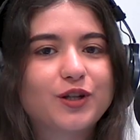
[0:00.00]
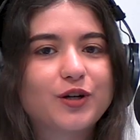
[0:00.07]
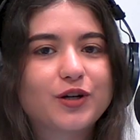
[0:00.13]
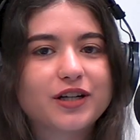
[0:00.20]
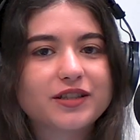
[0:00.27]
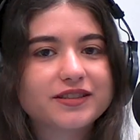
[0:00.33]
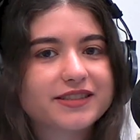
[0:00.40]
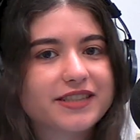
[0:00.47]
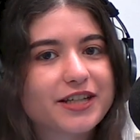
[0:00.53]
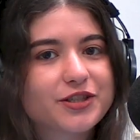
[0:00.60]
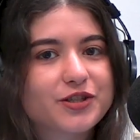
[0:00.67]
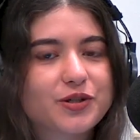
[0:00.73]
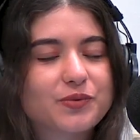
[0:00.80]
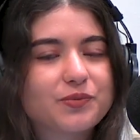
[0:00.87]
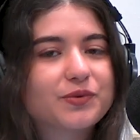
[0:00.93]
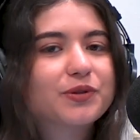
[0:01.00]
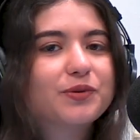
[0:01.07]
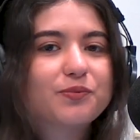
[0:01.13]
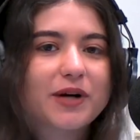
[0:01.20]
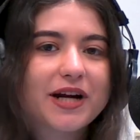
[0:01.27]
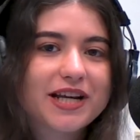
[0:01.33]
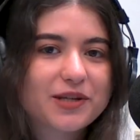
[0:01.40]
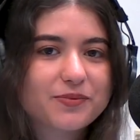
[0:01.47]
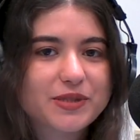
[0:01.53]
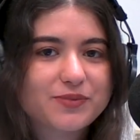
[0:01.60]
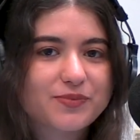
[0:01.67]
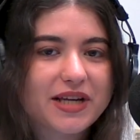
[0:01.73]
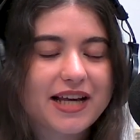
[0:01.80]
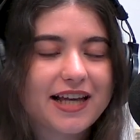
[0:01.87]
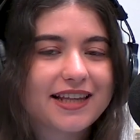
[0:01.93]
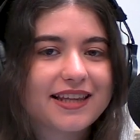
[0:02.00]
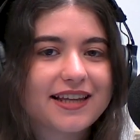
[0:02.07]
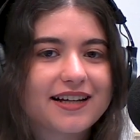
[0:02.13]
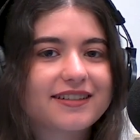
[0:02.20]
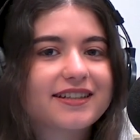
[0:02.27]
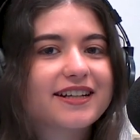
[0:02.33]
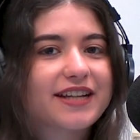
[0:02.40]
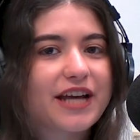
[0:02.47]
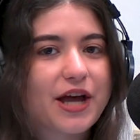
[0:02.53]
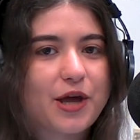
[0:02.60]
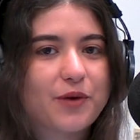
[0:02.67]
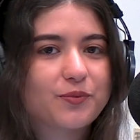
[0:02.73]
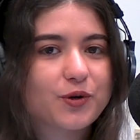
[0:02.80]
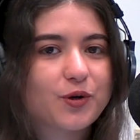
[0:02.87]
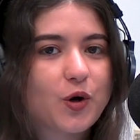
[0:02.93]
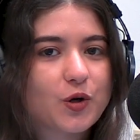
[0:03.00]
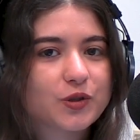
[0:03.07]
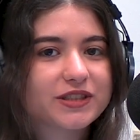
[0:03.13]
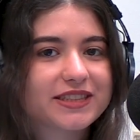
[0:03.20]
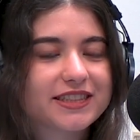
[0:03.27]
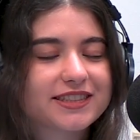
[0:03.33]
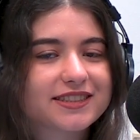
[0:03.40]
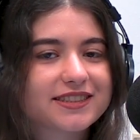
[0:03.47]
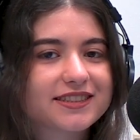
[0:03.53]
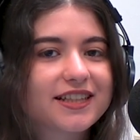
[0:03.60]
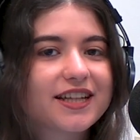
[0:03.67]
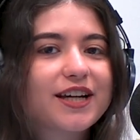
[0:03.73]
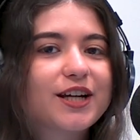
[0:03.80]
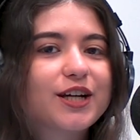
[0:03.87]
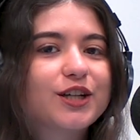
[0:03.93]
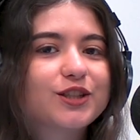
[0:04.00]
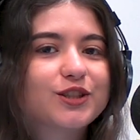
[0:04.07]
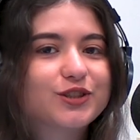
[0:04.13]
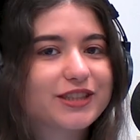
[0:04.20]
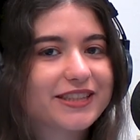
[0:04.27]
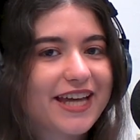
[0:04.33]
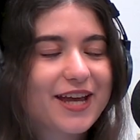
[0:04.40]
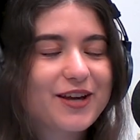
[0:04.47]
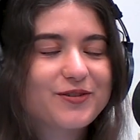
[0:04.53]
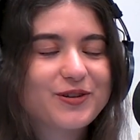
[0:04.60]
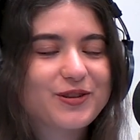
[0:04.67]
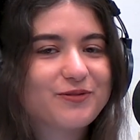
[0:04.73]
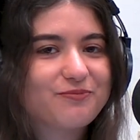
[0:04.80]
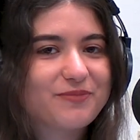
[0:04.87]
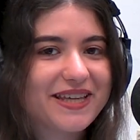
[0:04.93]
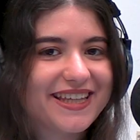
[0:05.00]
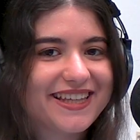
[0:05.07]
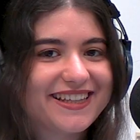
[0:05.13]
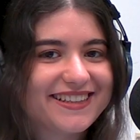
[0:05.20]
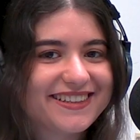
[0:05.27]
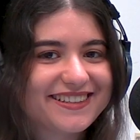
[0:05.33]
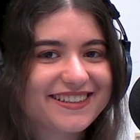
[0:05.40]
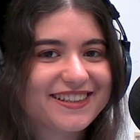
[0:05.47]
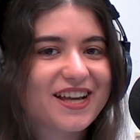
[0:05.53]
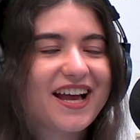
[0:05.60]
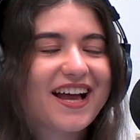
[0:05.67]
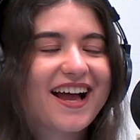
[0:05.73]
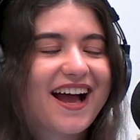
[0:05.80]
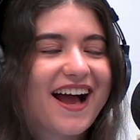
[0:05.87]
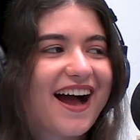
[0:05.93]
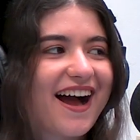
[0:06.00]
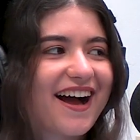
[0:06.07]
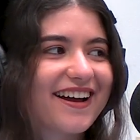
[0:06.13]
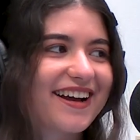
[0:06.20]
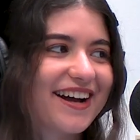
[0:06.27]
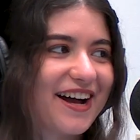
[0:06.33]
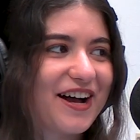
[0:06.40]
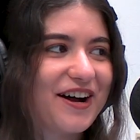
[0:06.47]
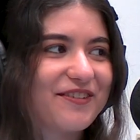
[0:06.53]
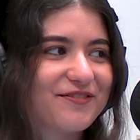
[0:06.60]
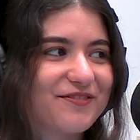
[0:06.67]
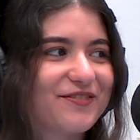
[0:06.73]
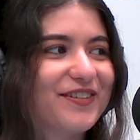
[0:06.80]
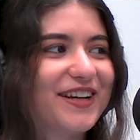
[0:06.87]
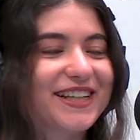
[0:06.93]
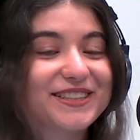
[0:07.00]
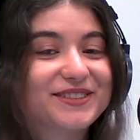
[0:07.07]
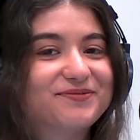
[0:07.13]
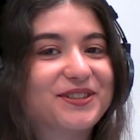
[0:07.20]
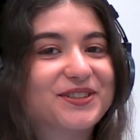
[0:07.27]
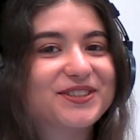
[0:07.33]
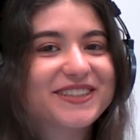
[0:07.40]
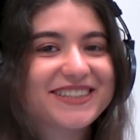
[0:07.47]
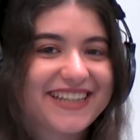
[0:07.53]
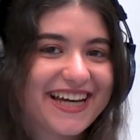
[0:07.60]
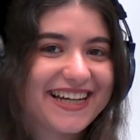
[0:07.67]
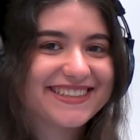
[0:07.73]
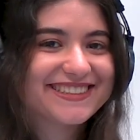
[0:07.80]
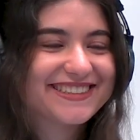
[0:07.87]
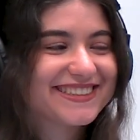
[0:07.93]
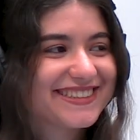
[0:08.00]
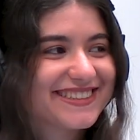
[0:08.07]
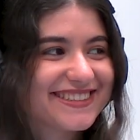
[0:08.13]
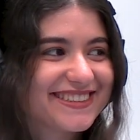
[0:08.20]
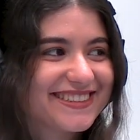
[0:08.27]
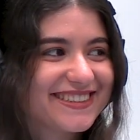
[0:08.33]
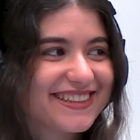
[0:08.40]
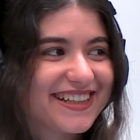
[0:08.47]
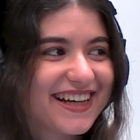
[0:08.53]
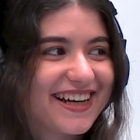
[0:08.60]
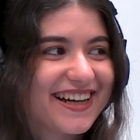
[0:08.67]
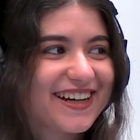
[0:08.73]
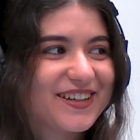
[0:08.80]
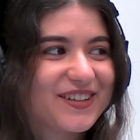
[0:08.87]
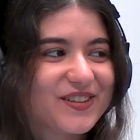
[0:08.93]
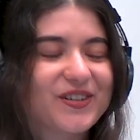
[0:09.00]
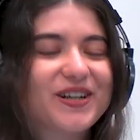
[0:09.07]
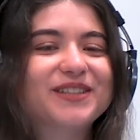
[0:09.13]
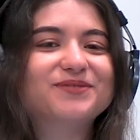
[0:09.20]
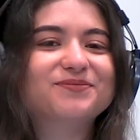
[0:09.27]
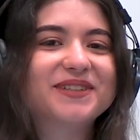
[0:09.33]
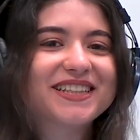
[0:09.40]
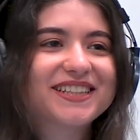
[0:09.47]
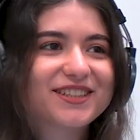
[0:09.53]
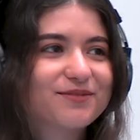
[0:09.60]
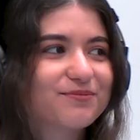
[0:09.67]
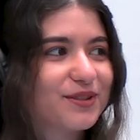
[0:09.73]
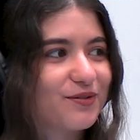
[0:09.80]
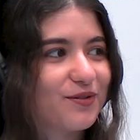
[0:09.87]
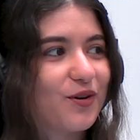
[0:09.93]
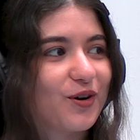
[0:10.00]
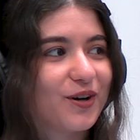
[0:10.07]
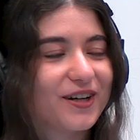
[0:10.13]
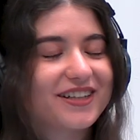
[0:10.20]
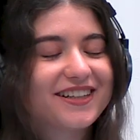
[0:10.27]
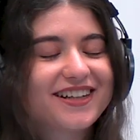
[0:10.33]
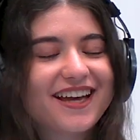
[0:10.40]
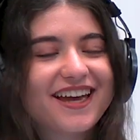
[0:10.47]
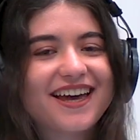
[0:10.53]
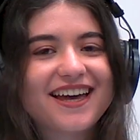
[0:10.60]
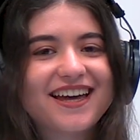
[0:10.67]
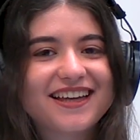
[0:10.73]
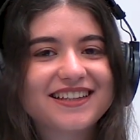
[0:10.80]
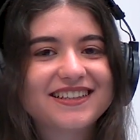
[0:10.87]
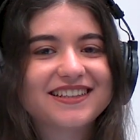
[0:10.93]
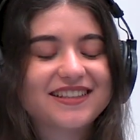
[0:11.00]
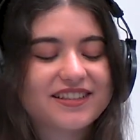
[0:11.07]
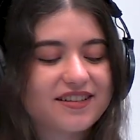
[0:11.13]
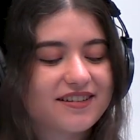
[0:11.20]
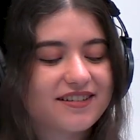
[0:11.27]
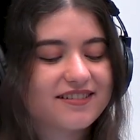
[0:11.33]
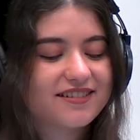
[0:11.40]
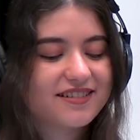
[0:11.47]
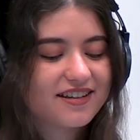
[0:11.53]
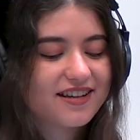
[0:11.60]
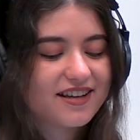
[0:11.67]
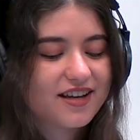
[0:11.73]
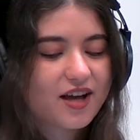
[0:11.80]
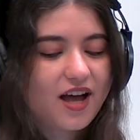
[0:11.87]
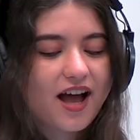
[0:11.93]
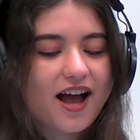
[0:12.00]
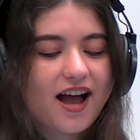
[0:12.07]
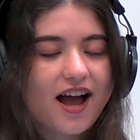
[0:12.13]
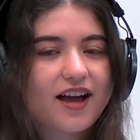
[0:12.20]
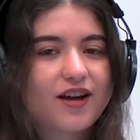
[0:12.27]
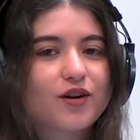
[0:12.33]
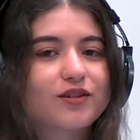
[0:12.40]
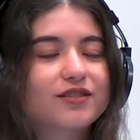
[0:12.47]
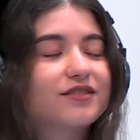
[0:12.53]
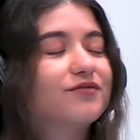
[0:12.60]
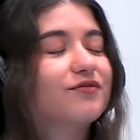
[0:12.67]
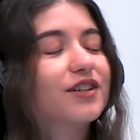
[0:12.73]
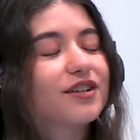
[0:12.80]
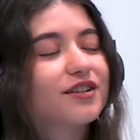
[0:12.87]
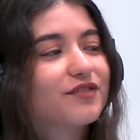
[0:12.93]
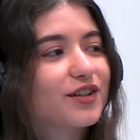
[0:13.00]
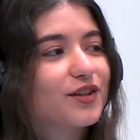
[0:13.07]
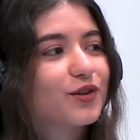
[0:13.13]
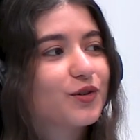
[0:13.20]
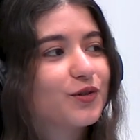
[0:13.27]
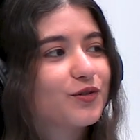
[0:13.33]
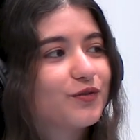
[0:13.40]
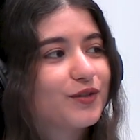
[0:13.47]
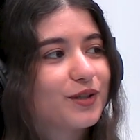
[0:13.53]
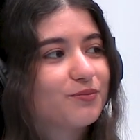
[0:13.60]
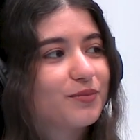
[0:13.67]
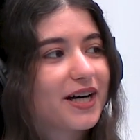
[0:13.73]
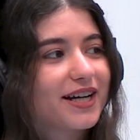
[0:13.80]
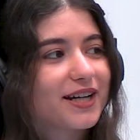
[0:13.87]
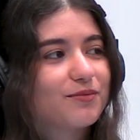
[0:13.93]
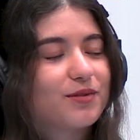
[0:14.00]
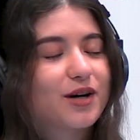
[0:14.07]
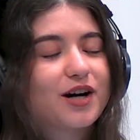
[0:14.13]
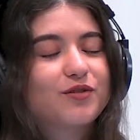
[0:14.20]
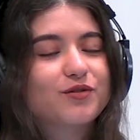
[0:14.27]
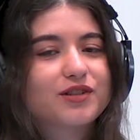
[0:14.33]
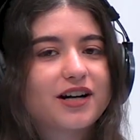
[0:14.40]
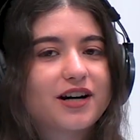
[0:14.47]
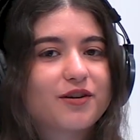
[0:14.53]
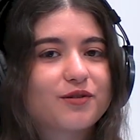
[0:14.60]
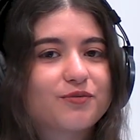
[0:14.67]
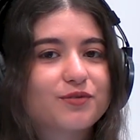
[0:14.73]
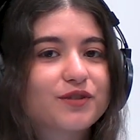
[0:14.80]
the Local Sex Shop. My name is Mikaella, and I am your hostess. Today with me, I have a special guest who has been here before, and I got a very good feedback about our